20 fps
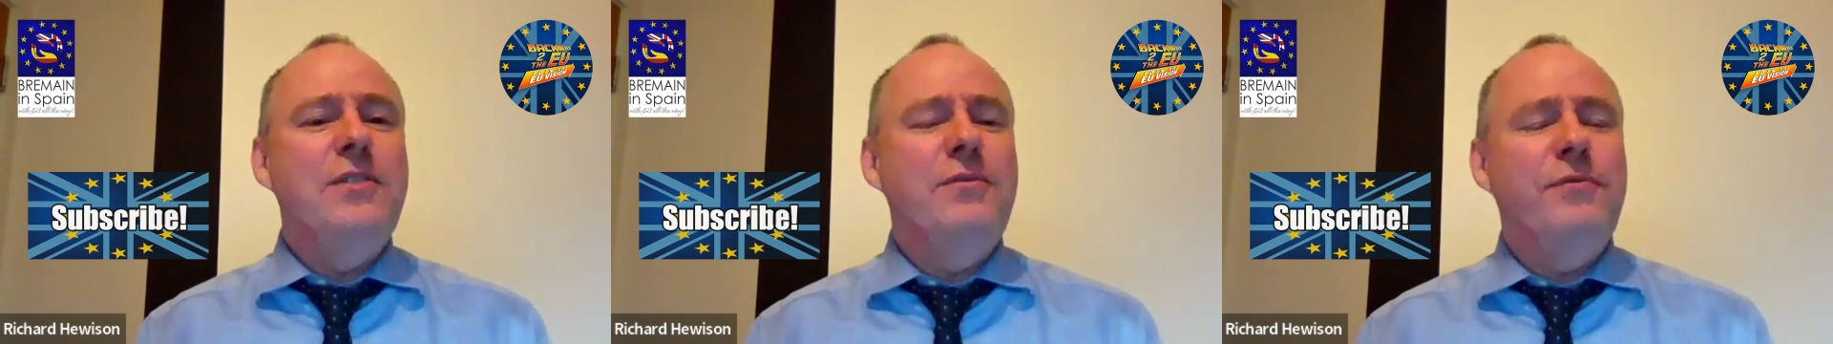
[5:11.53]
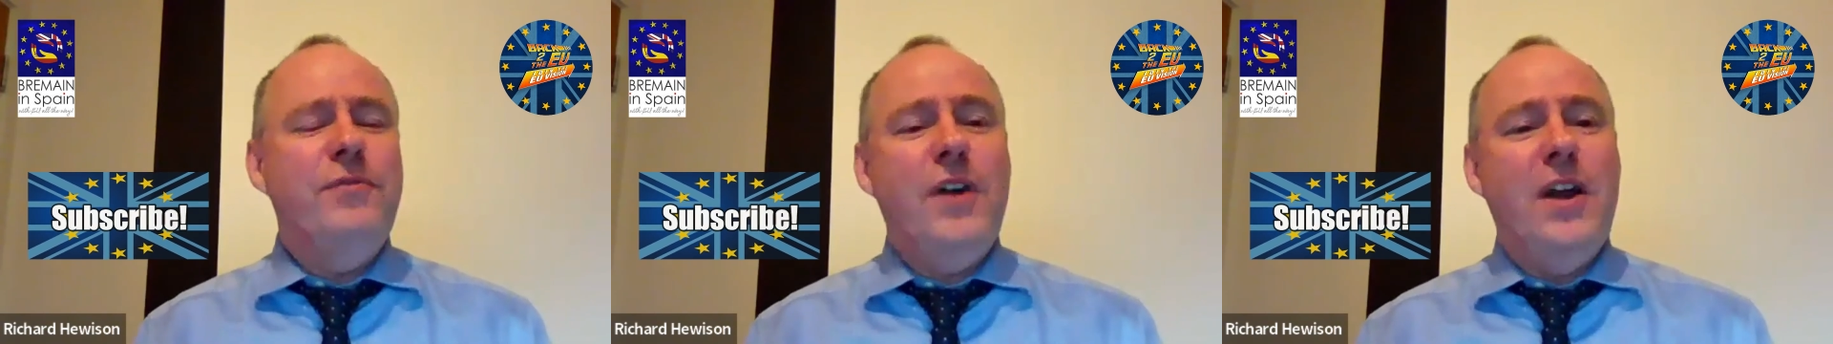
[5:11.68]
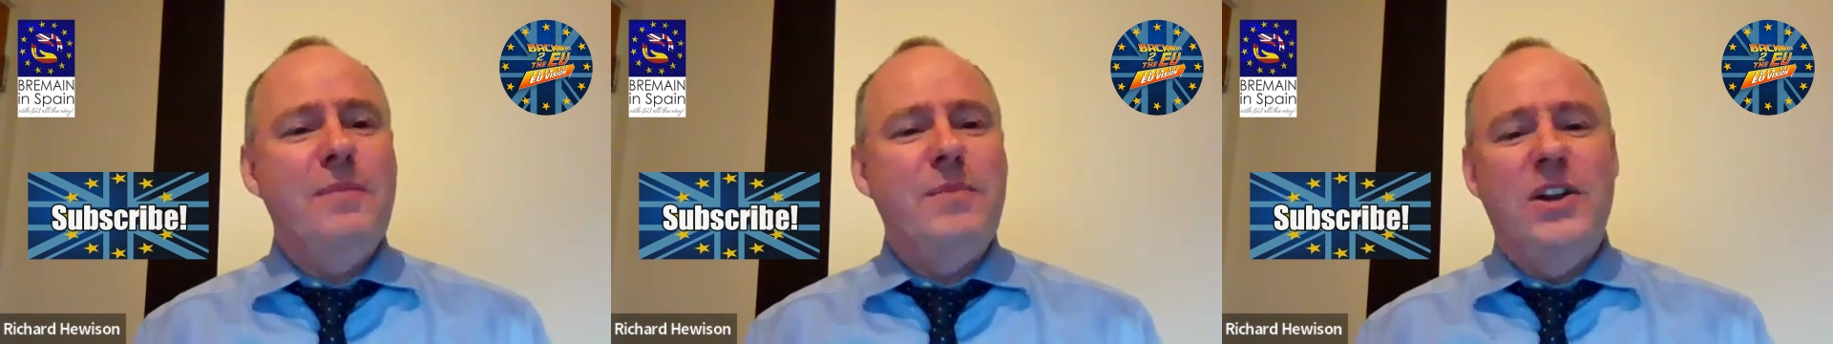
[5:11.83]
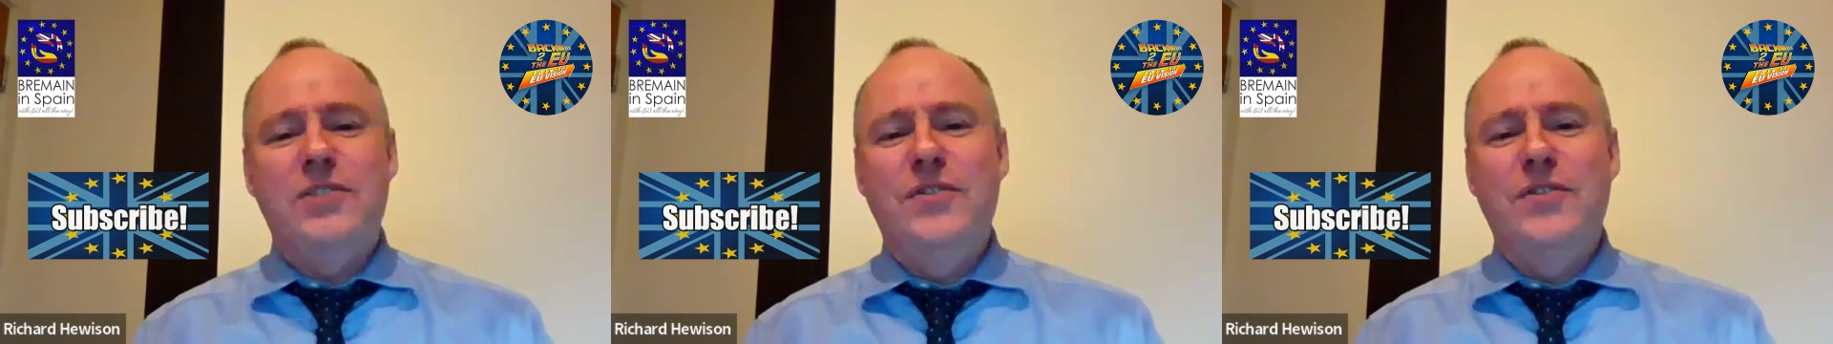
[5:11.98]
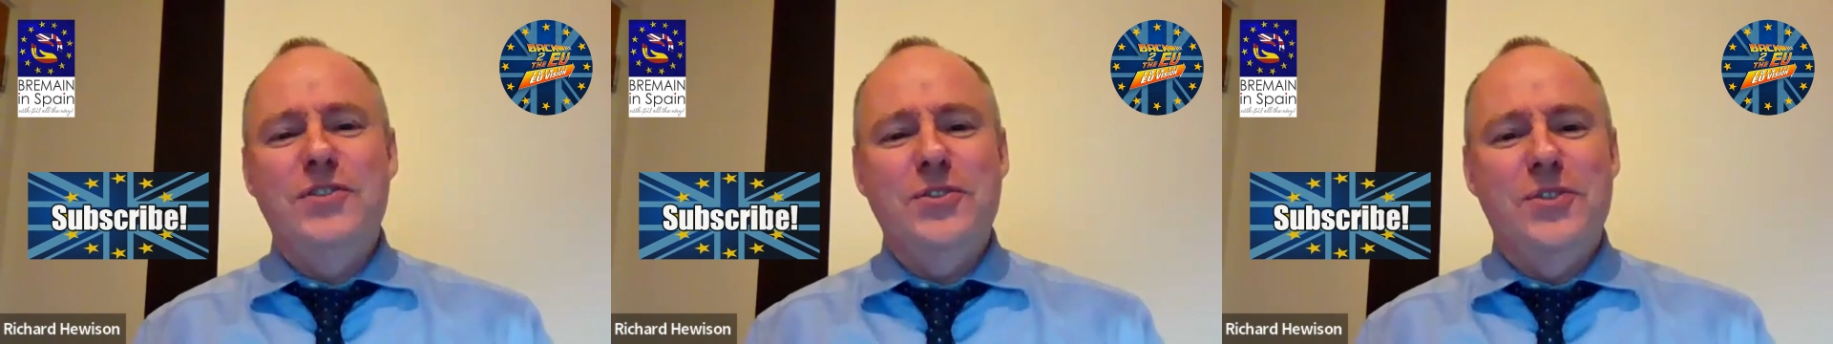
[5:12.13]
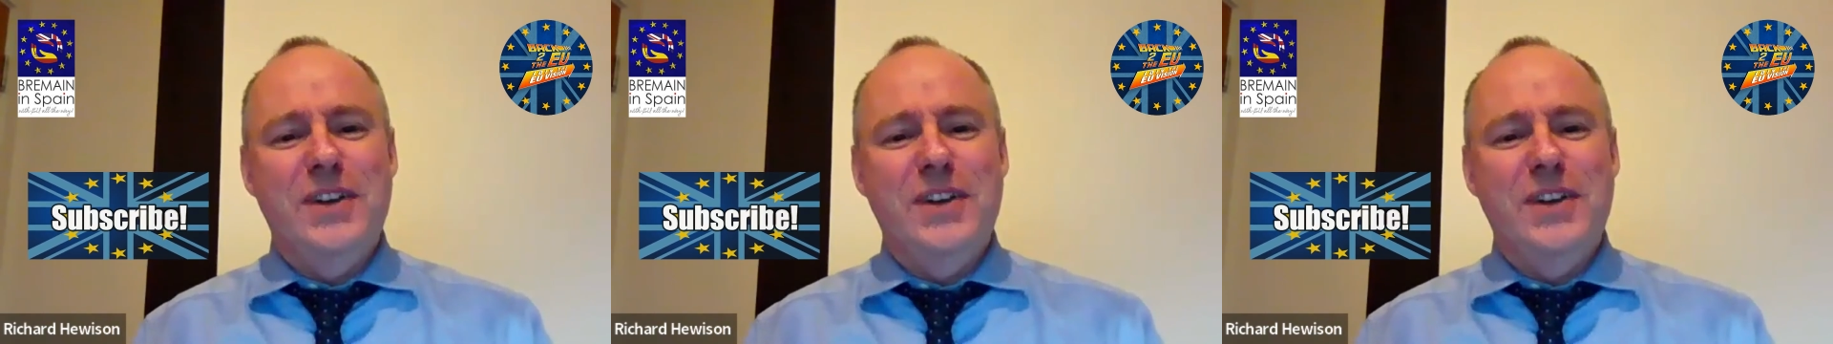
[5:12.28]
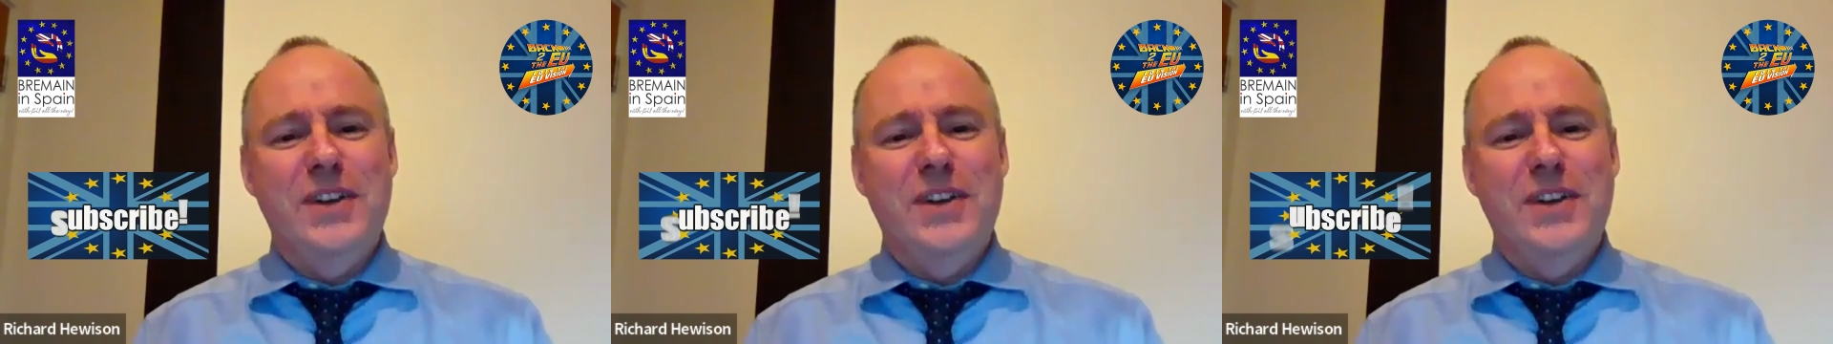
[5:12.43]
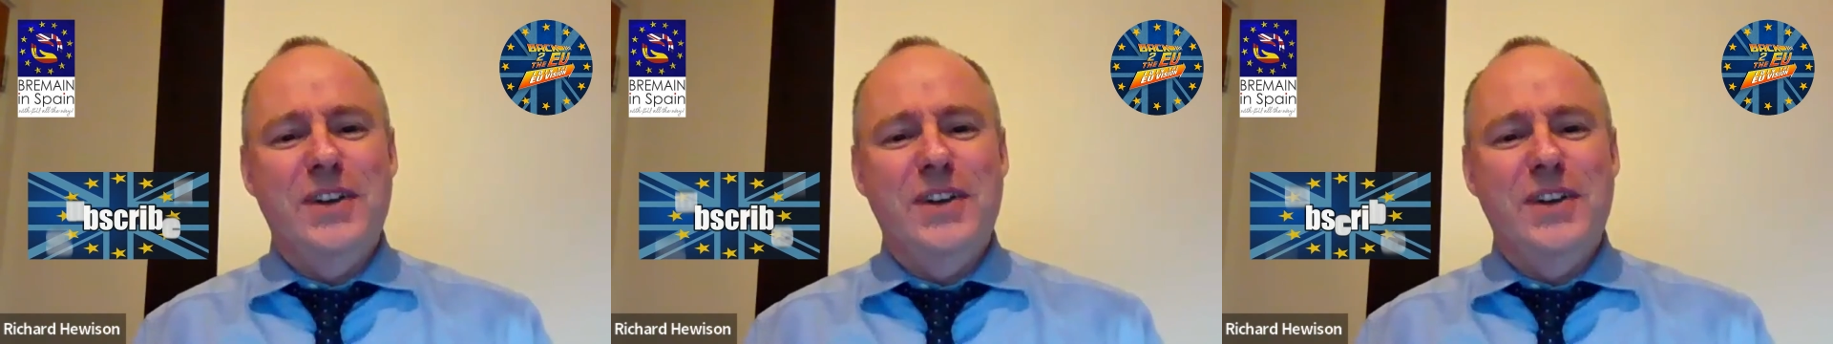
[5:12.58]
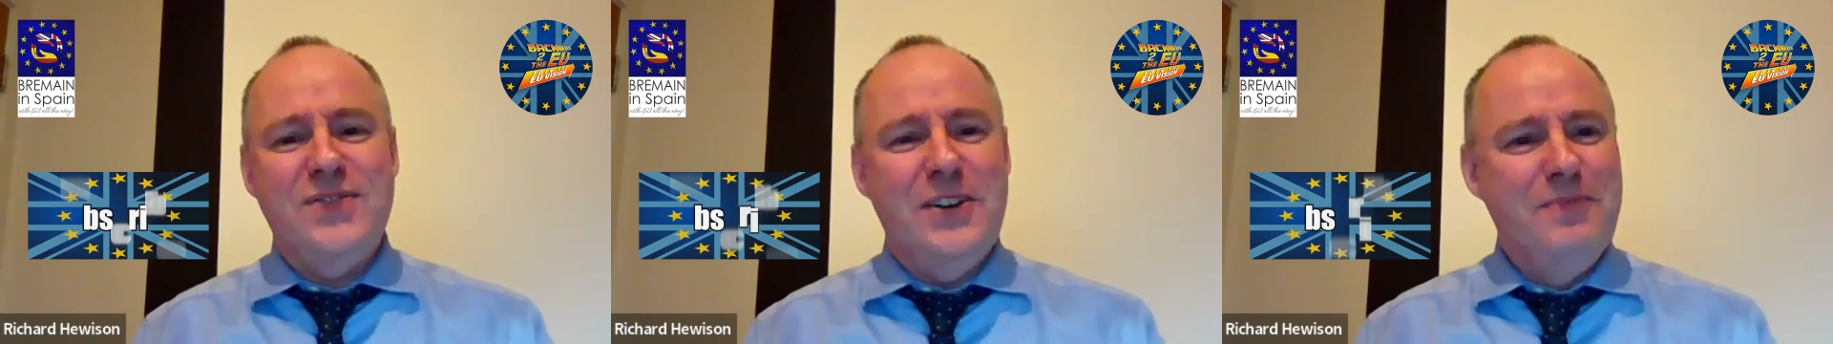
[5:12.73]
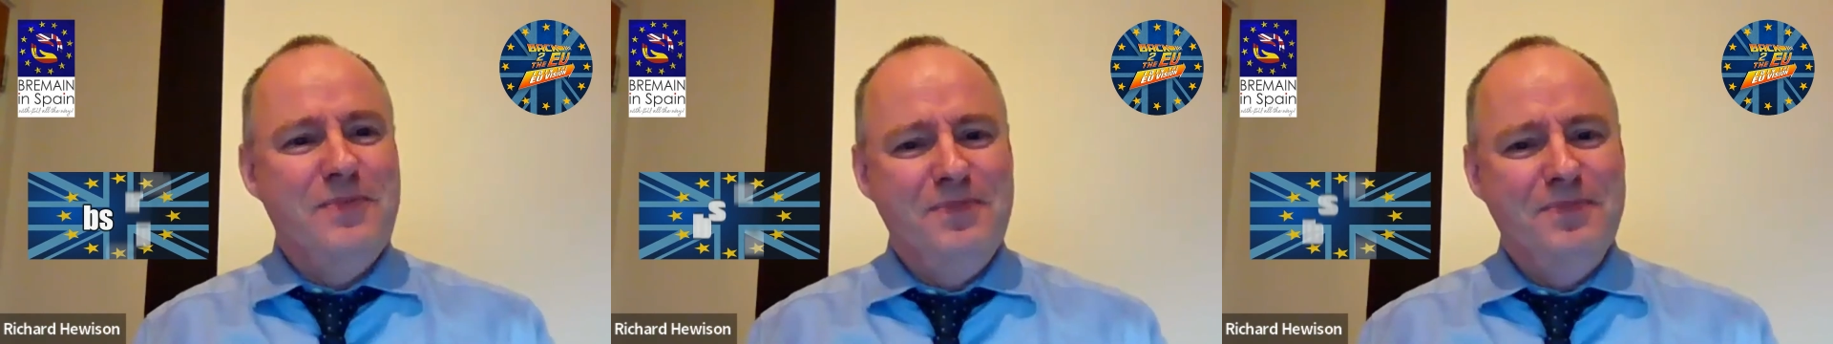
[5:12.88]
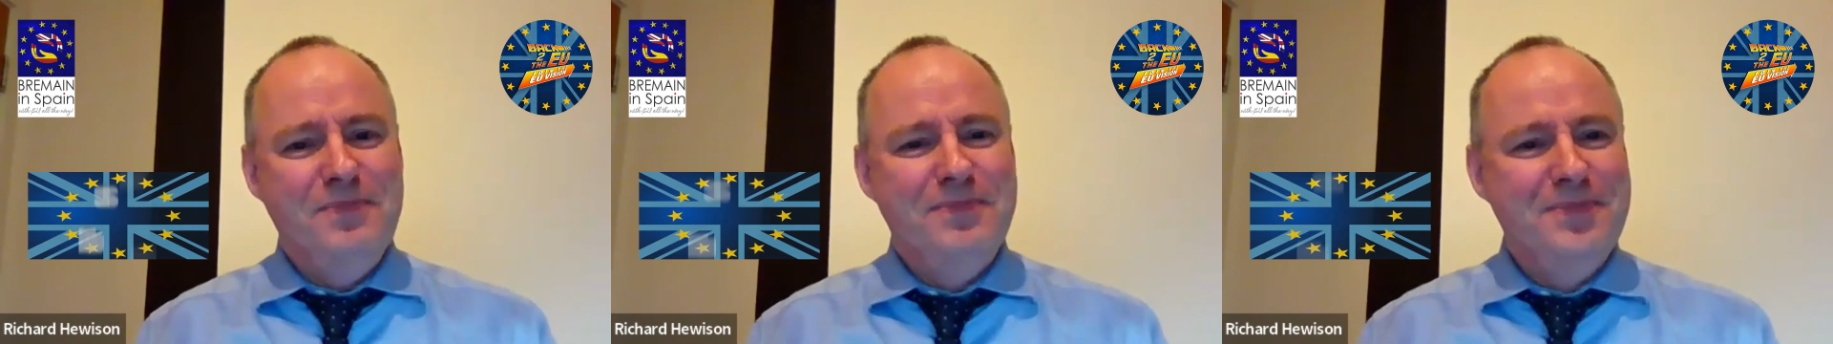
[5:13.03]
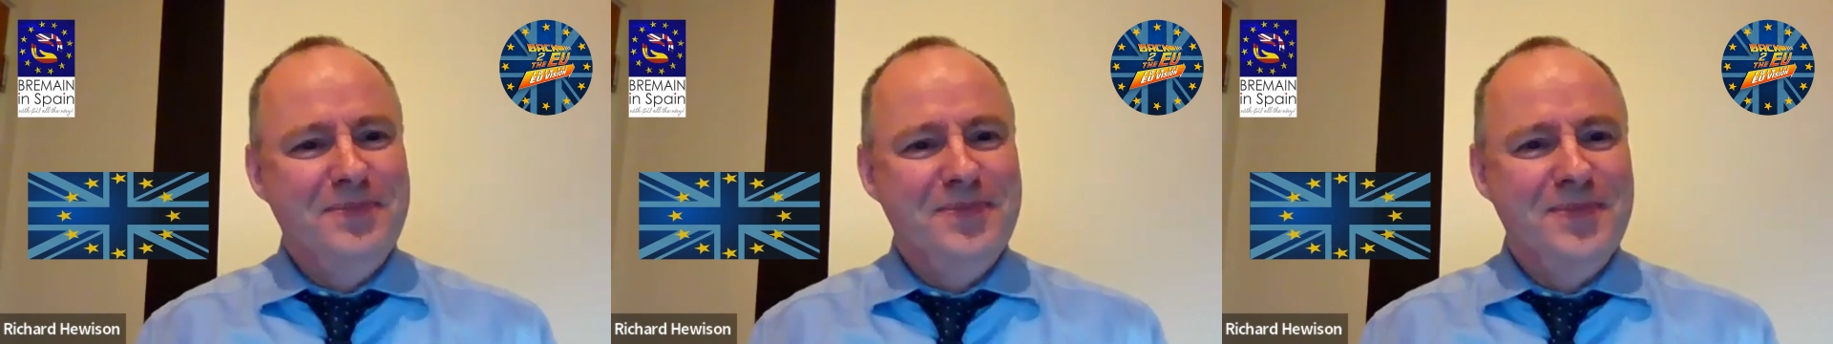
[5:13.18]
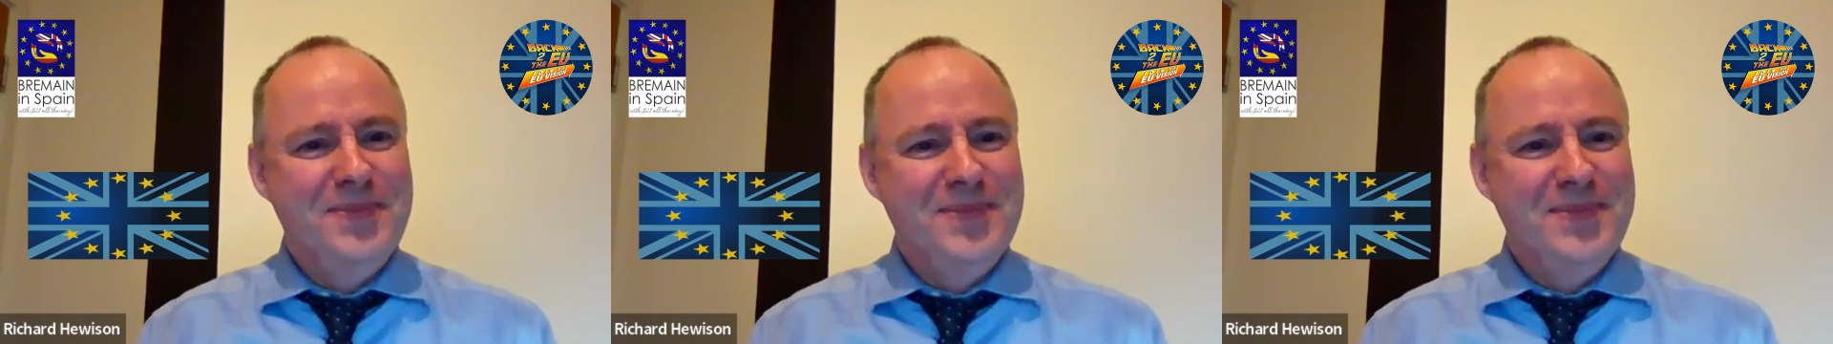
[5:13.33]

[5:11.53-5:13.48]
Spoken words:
Thank you very much for joining us, Val.